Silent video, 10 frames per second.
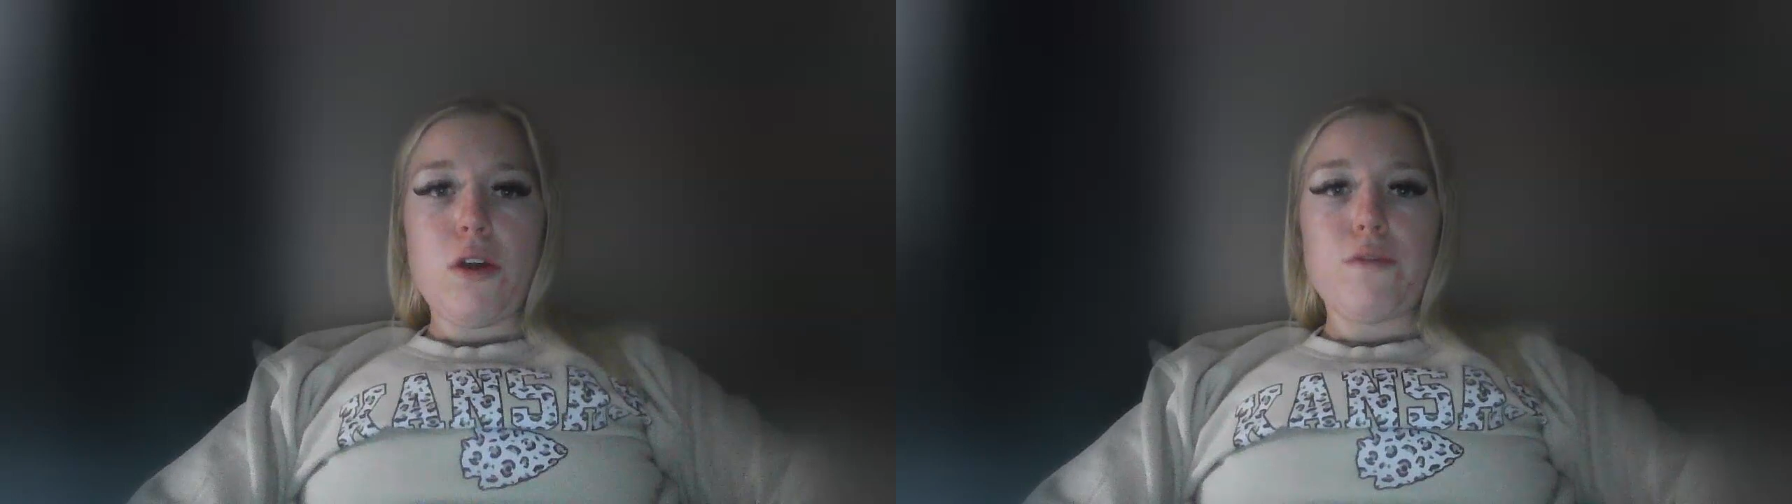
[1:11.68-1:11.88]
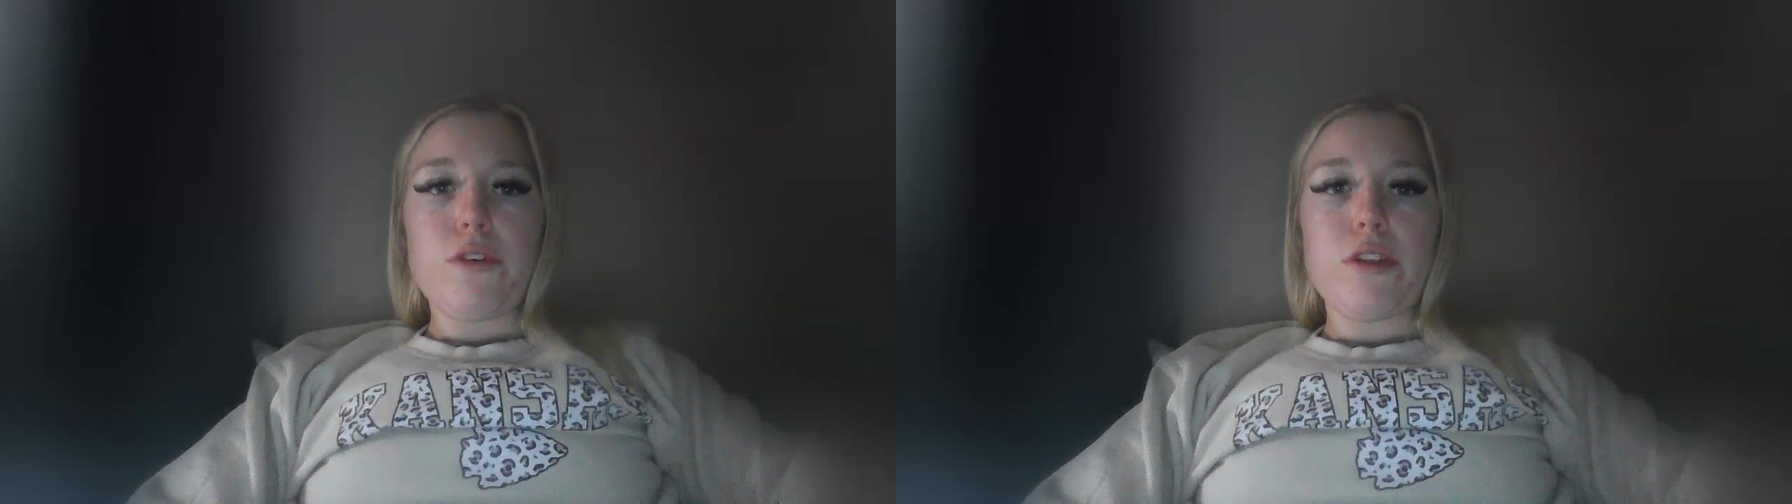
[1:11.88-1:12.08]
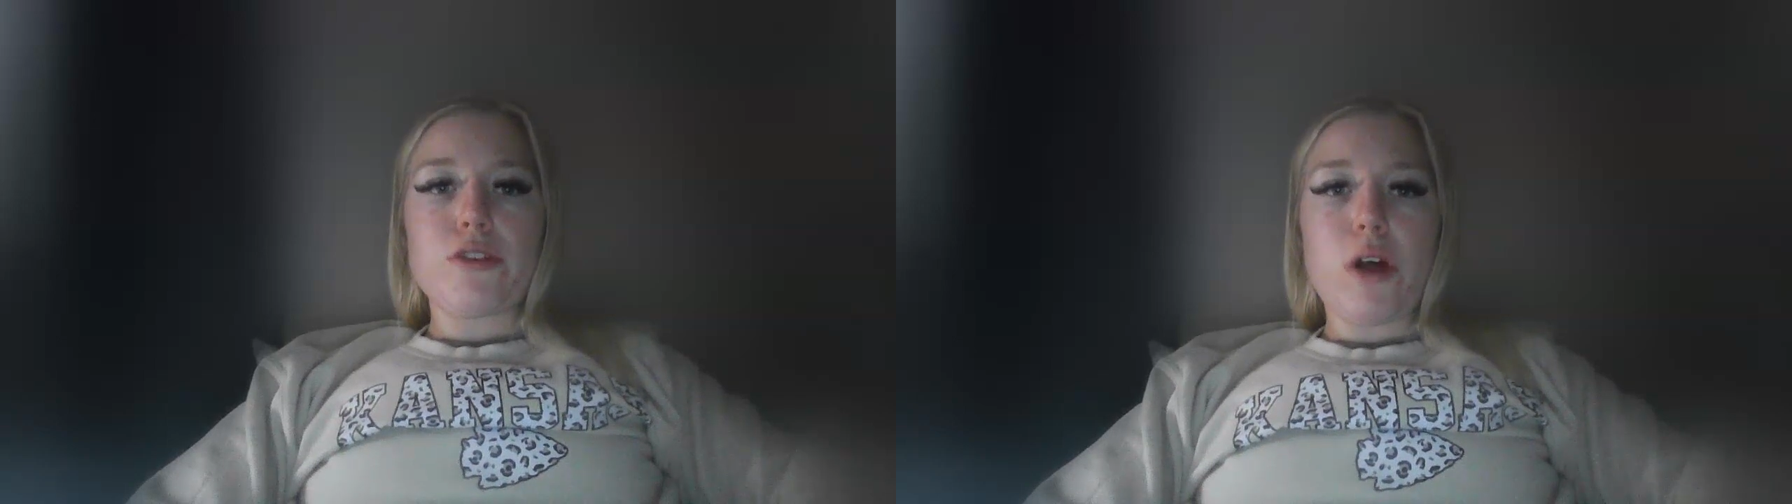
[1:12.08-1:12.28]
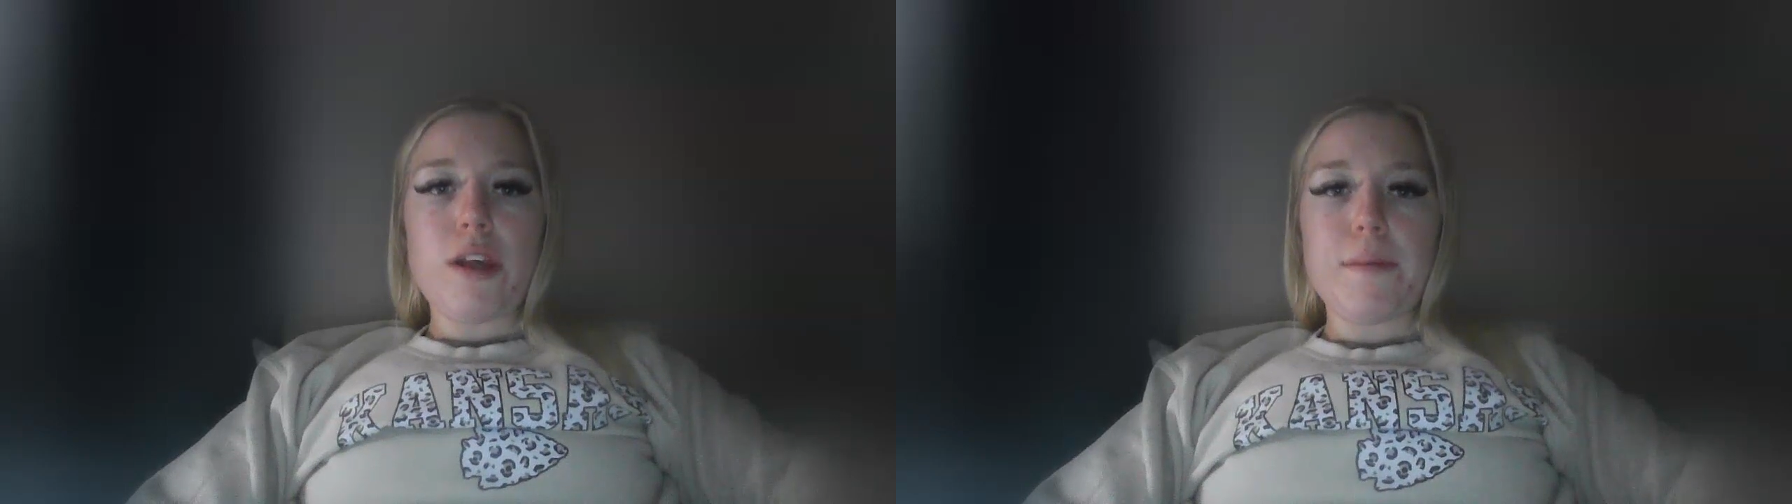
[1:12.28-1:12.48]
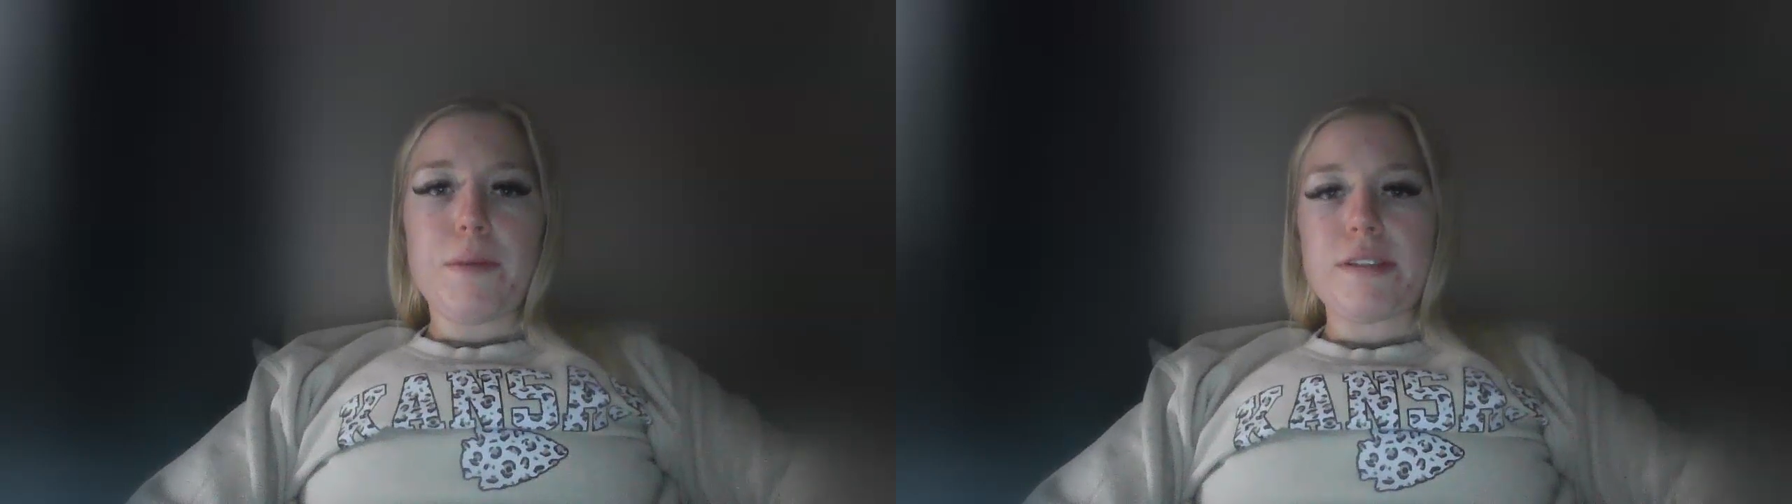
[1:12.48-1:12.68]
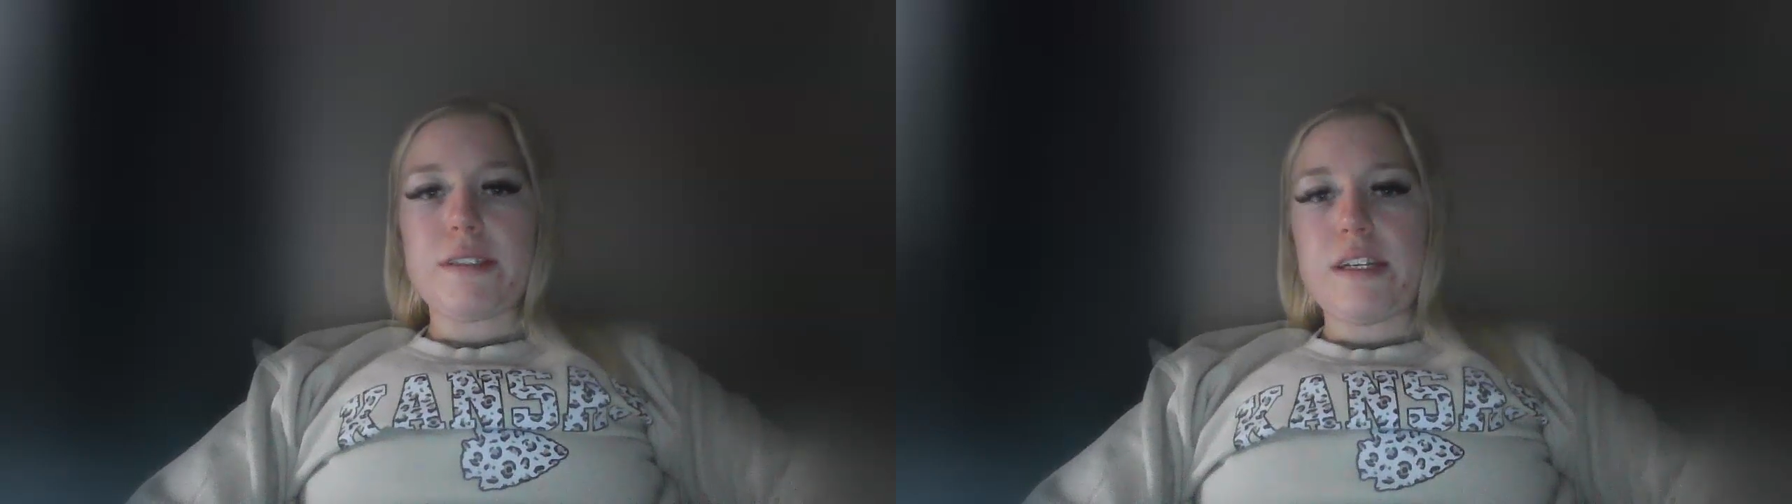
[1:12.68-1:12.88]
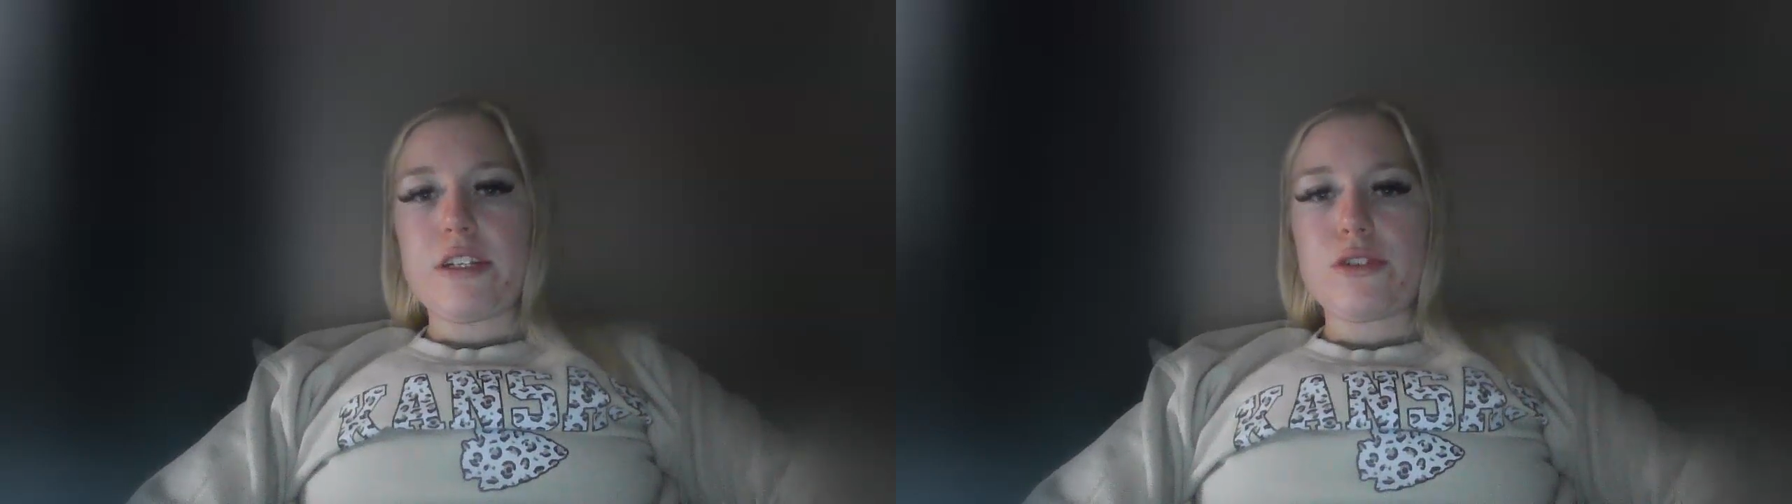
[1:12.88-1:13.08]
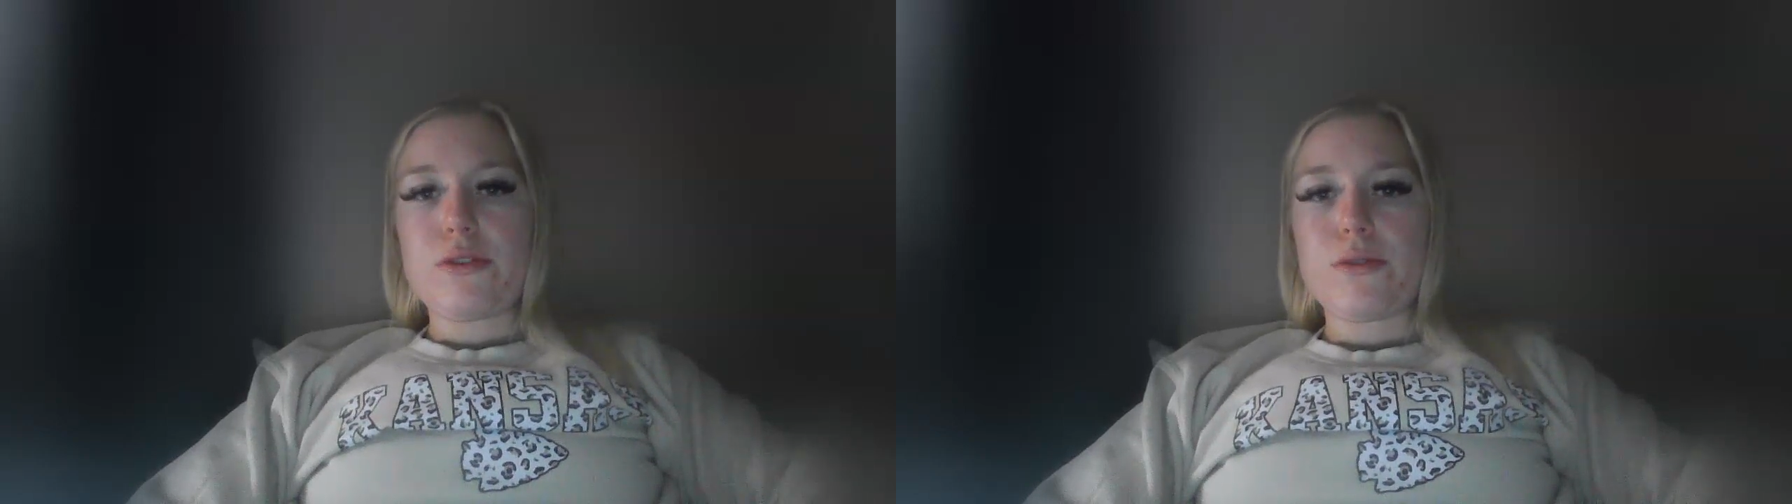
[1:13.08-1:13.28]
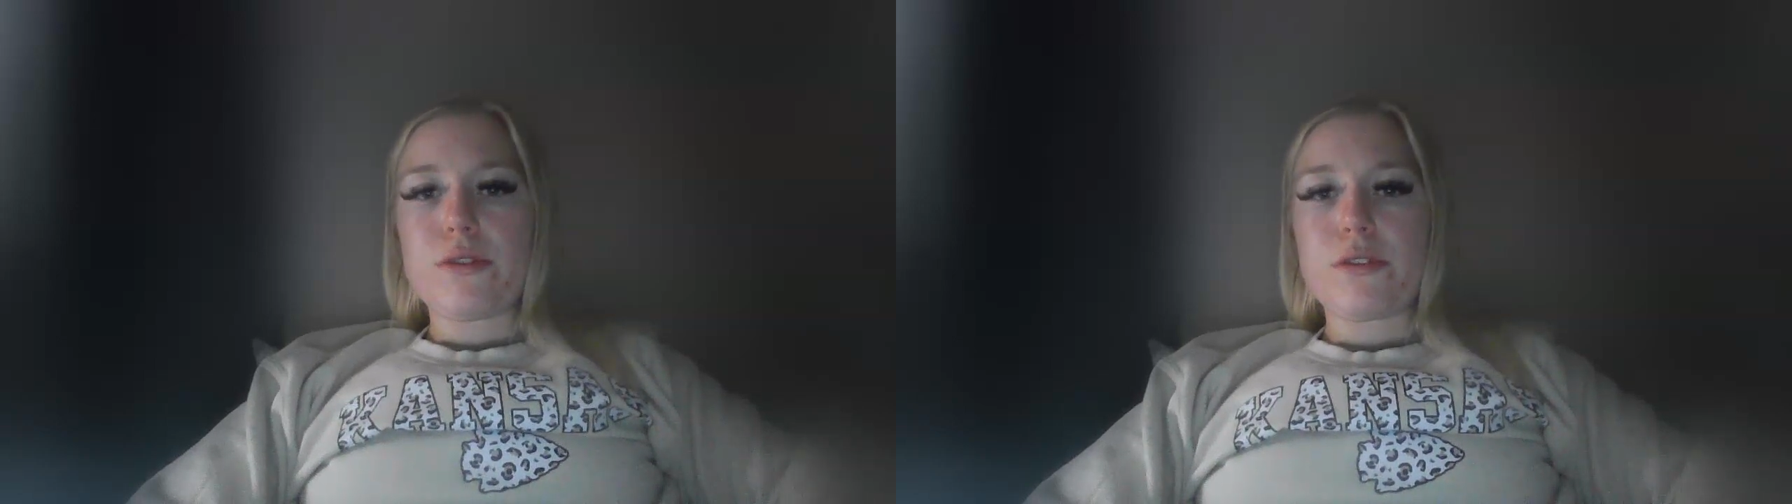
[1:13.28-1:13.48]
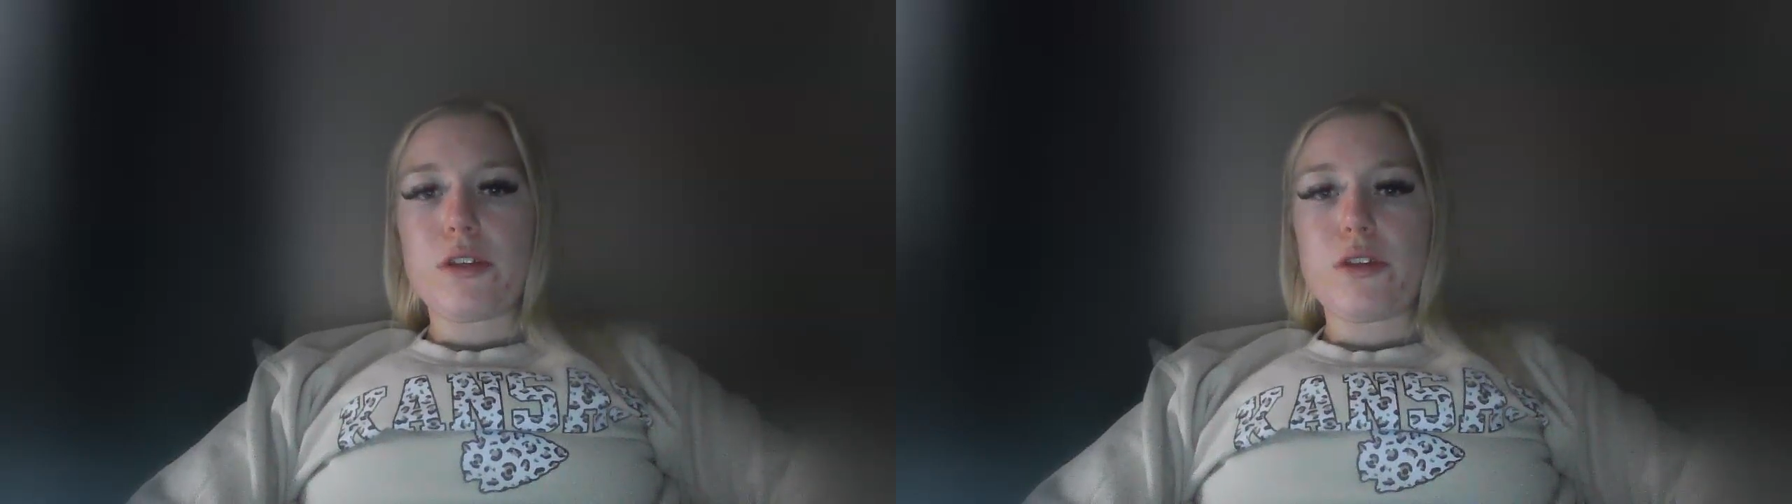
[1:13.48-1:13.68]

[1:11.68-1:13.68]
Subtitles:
For the drawing and presentation tools,